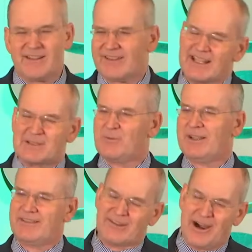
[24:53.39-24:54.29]
That's
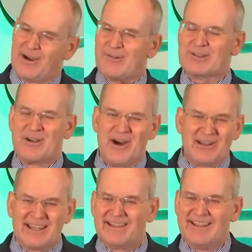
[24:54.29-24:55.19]
what Congress
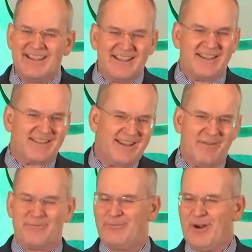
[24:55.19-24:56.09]
called it. they
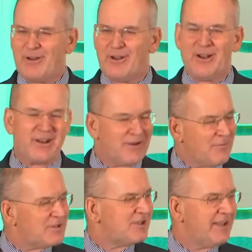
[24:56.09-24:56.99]
voted on it
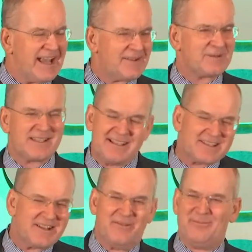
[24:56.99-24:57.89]
almost unanimously,
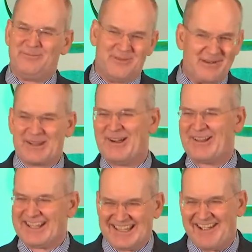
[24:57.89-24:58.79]
so why don't we
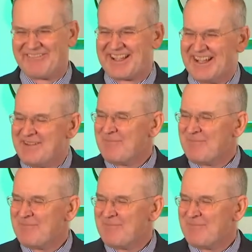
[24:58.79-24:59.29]
call it TEFCA?